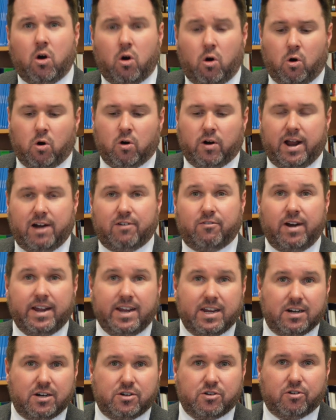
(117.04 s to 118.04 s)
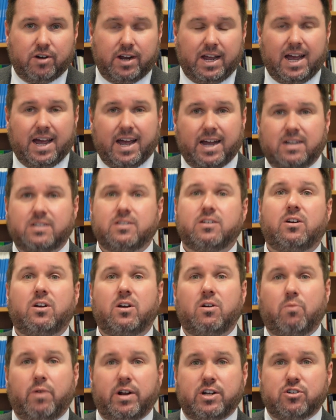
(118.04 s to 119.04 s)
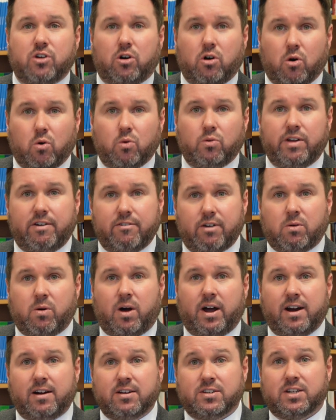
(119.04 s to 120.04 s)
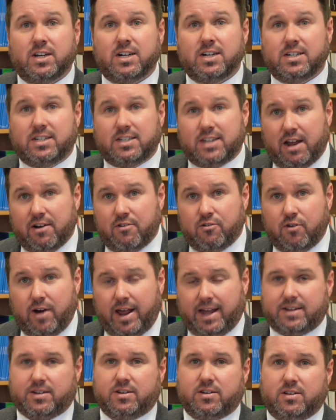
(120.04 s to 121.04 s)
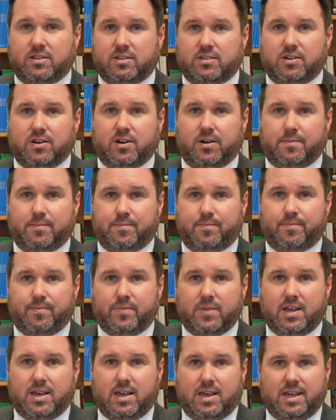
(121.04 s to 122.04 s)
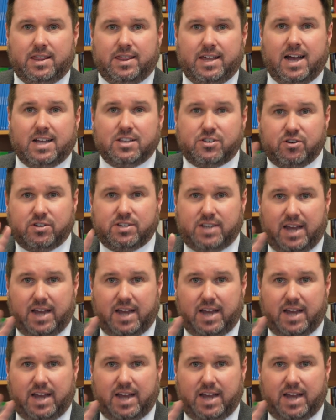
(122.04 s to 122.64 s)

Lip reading: or a regulatory act which only requires direct concern. That's your